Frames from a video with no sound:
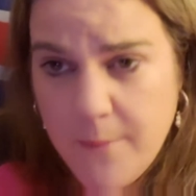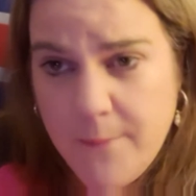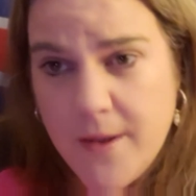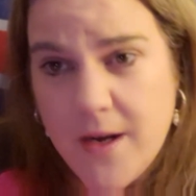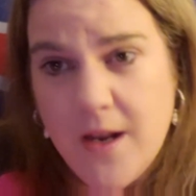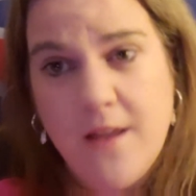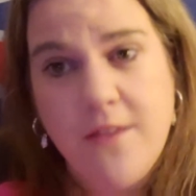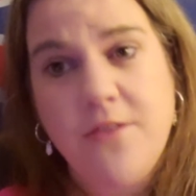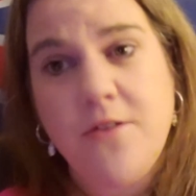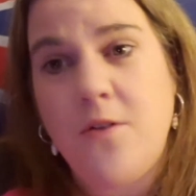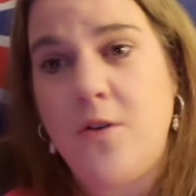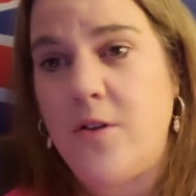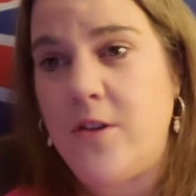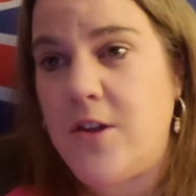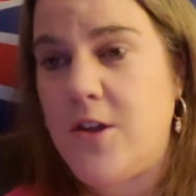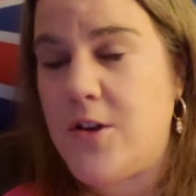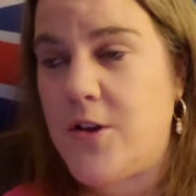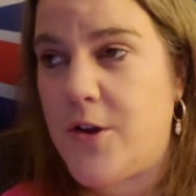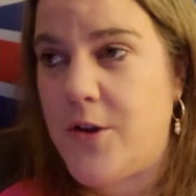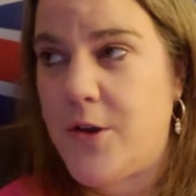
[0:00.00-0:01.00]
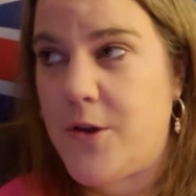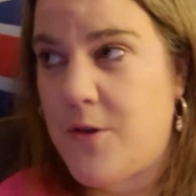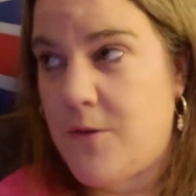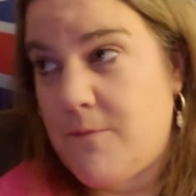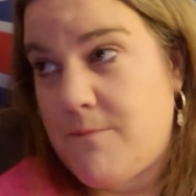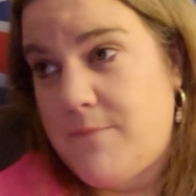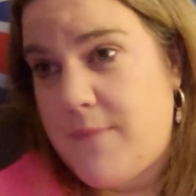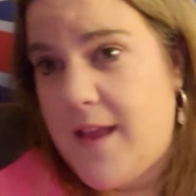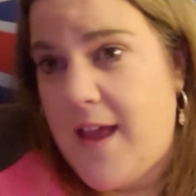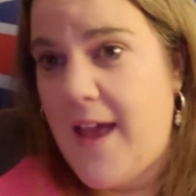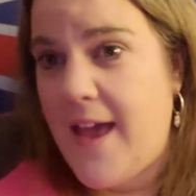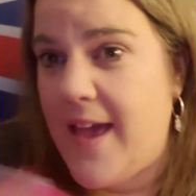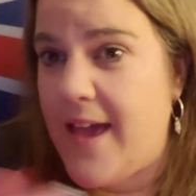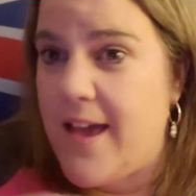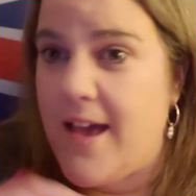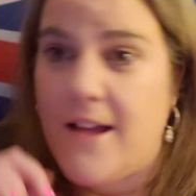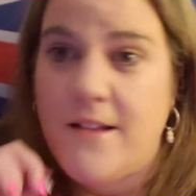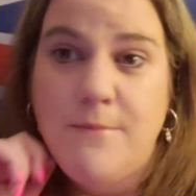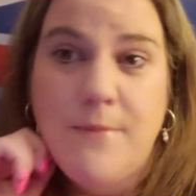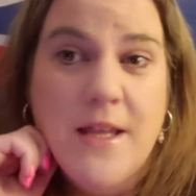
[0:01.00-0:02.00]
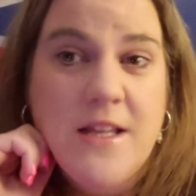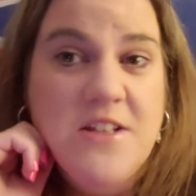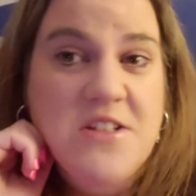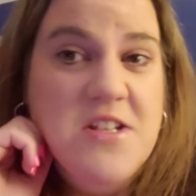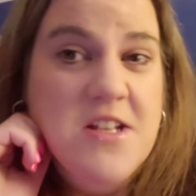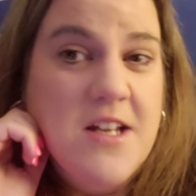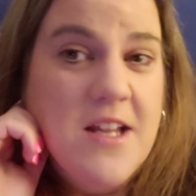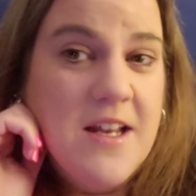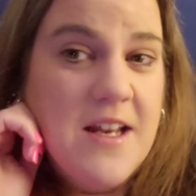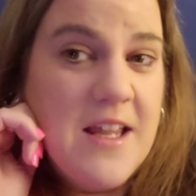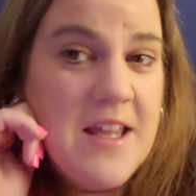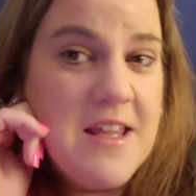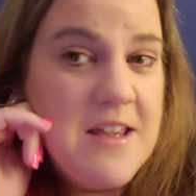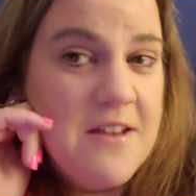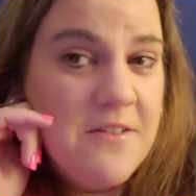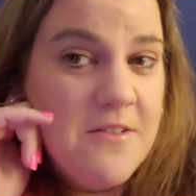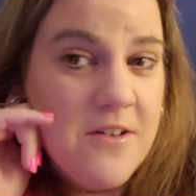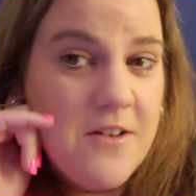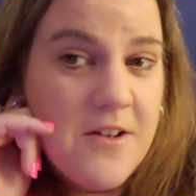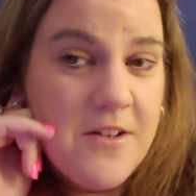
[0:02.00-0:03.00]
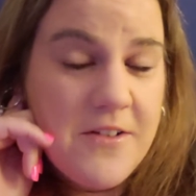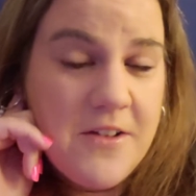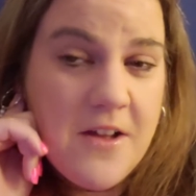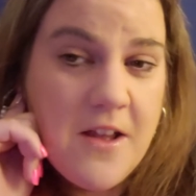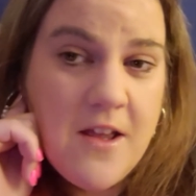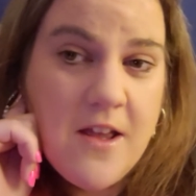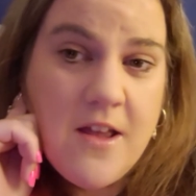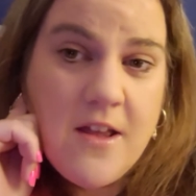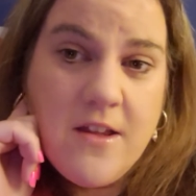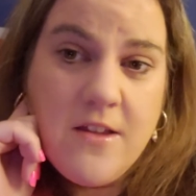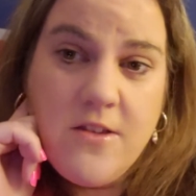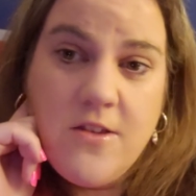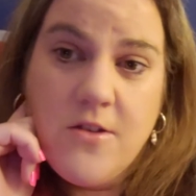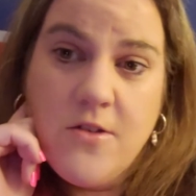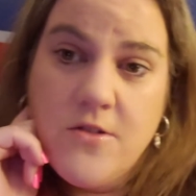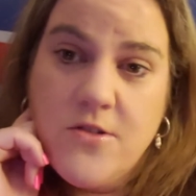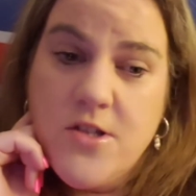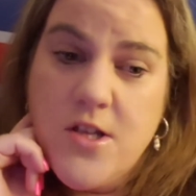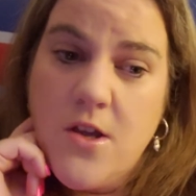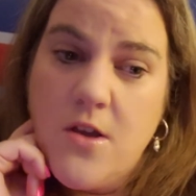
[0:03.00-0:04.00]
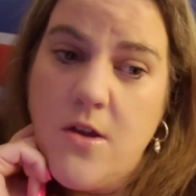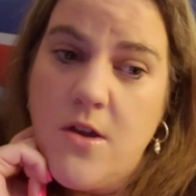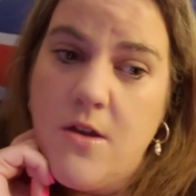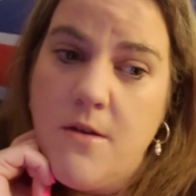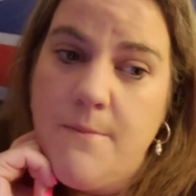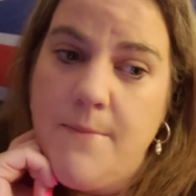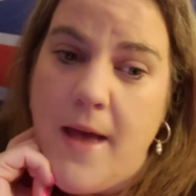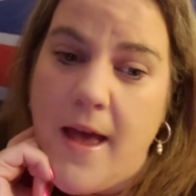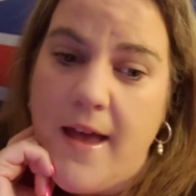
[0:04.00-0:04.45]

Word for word: But I thought, you know, hey, I'd mention it here on YouTube.